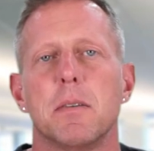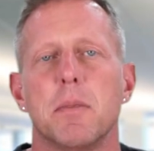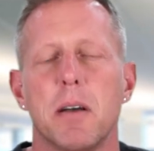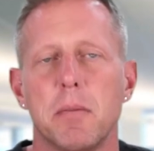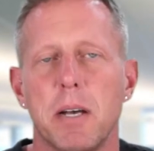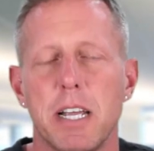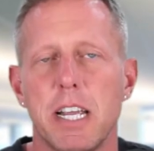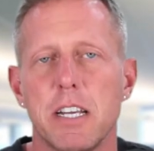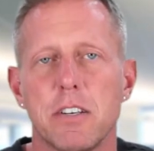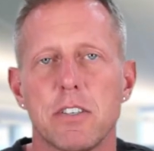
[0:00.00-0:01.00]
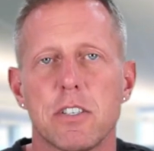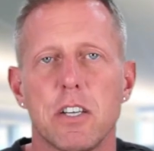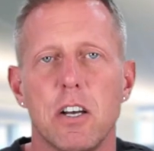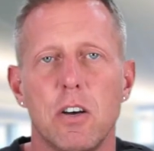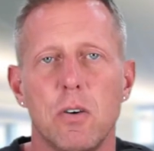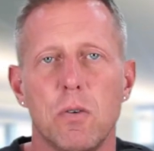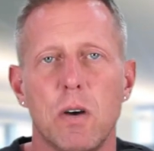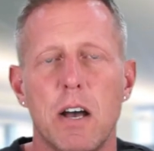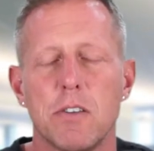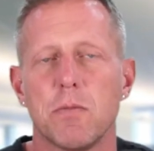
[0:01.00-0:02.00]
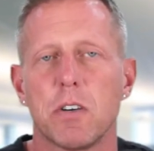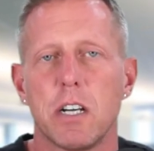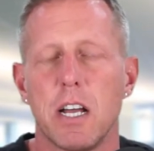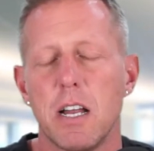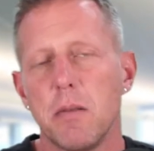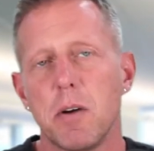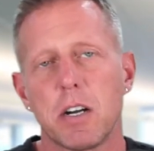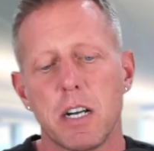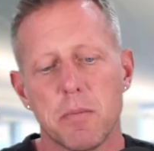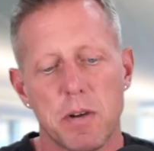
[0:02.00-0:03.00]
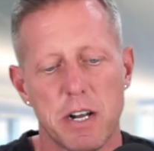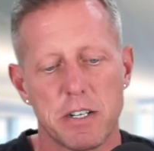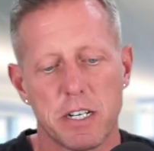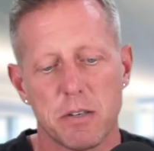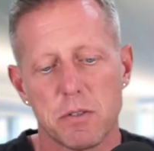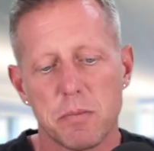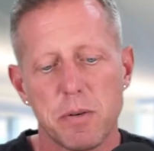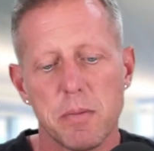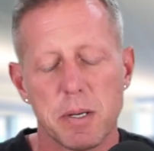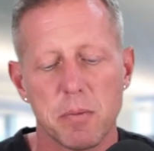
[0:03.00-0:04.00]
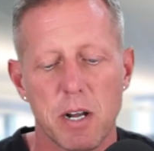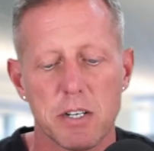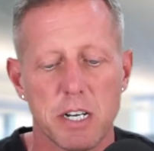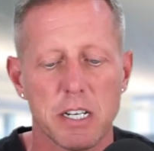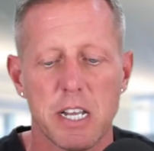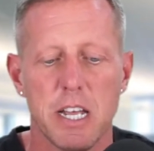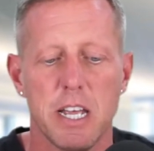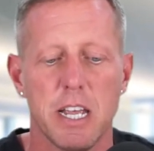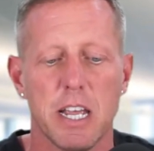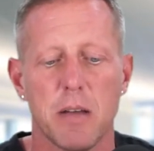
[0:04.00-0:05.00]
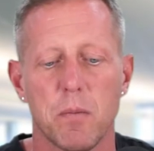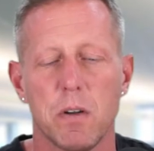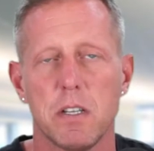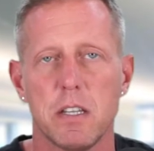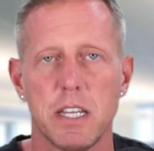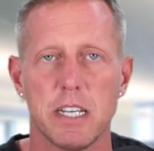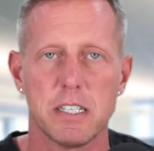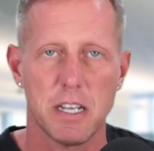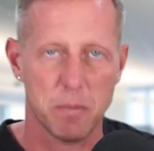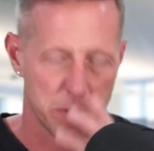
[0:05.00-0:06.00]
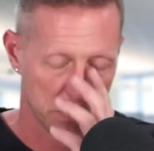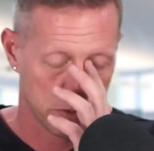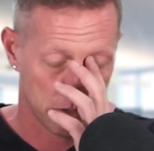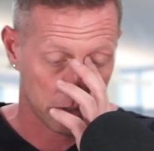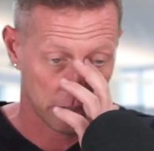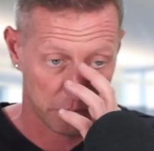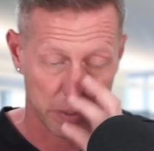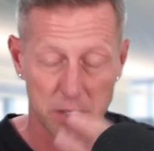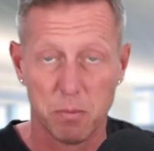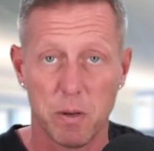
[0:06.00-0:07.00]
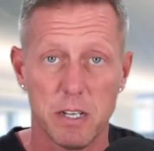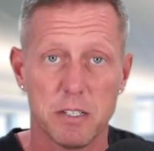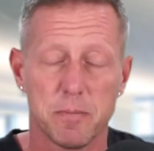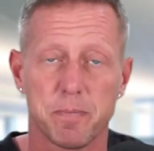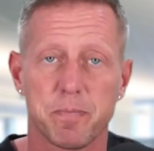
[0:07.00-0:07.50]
Probably about 8 years ago, I was working on a marketing project. It was a pretty big project, and one of the things that we were struggling with was